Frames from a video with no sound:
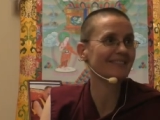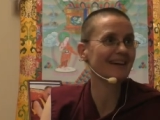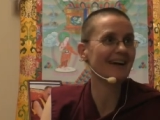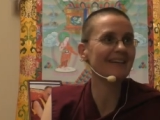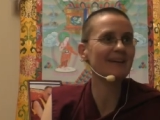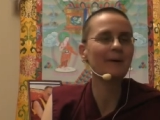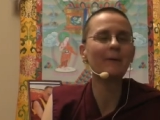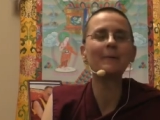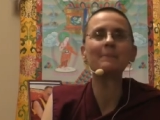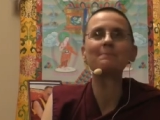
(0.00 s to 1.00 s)
right?
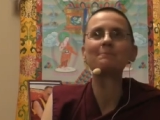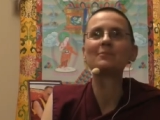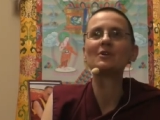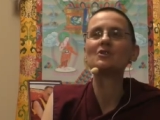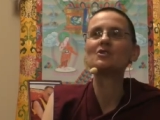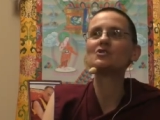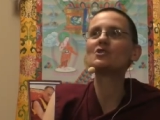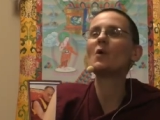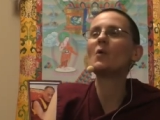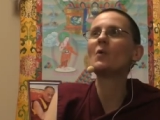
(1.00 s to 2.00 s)
Yeah.
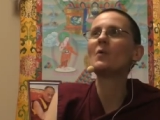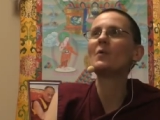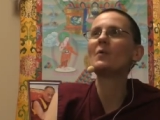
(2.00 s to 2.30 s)
So,